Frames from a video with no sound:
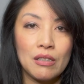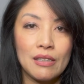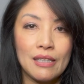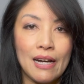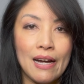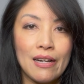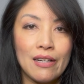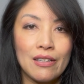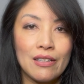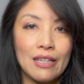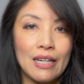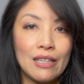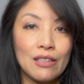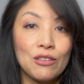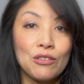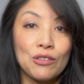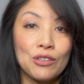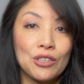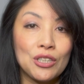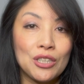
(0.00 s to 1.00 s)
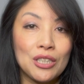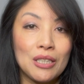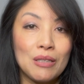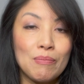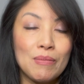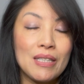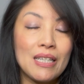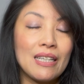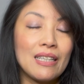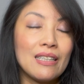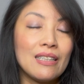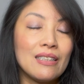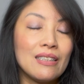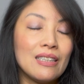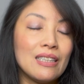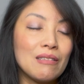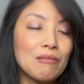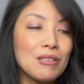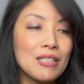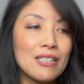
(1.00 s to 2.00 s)
Geiger at Nordstrom's, and
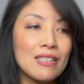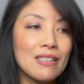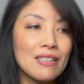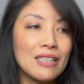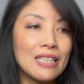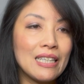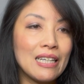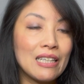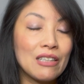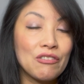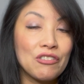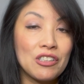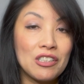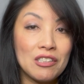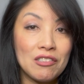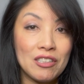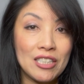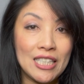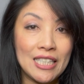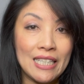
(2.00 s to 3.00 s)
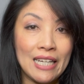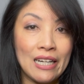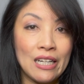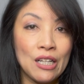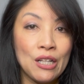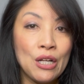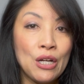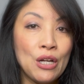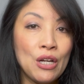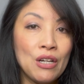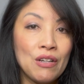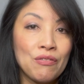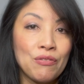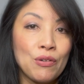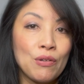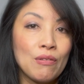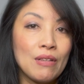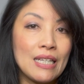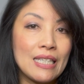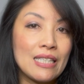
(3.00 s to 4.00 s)
it was on the anniversary sale
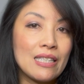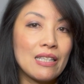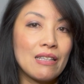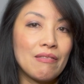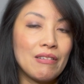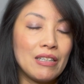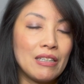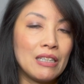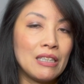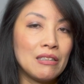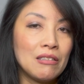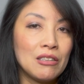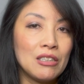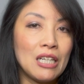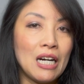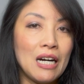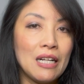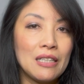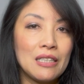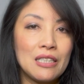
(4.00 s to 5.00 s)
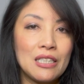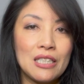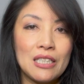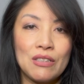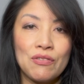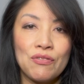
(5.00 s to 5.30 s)
for less than $300.